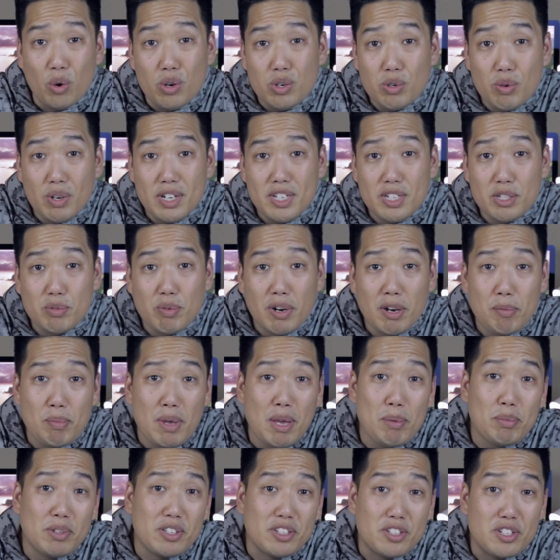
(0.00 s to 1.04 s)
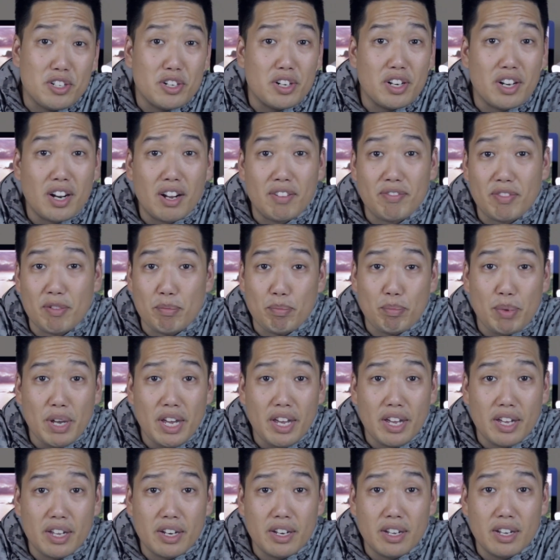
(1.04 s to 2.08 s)
Or do I just want to be able to turn it off from
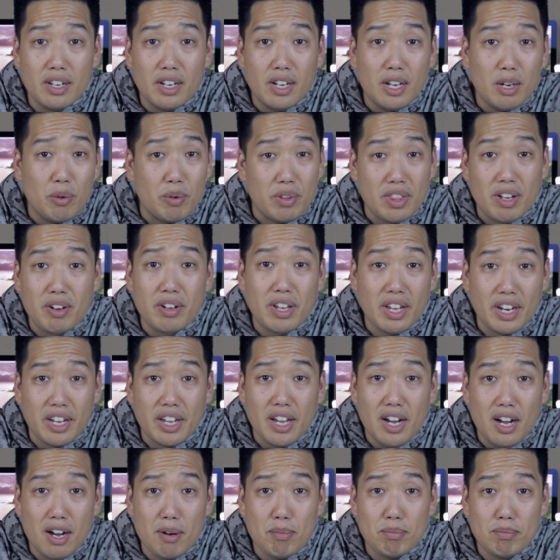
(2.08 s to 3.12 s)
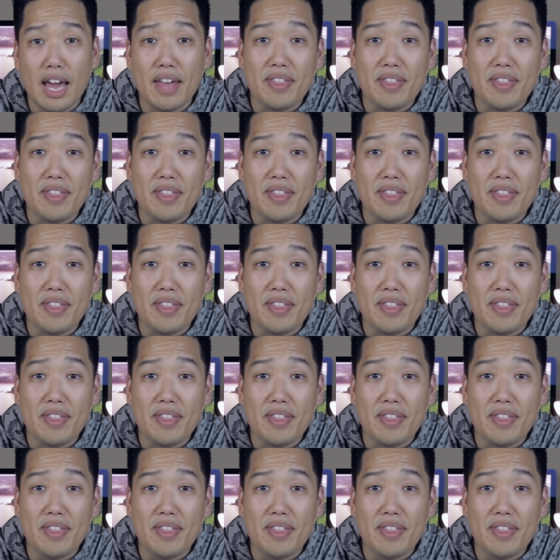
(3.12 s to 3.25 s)
bed without getting up?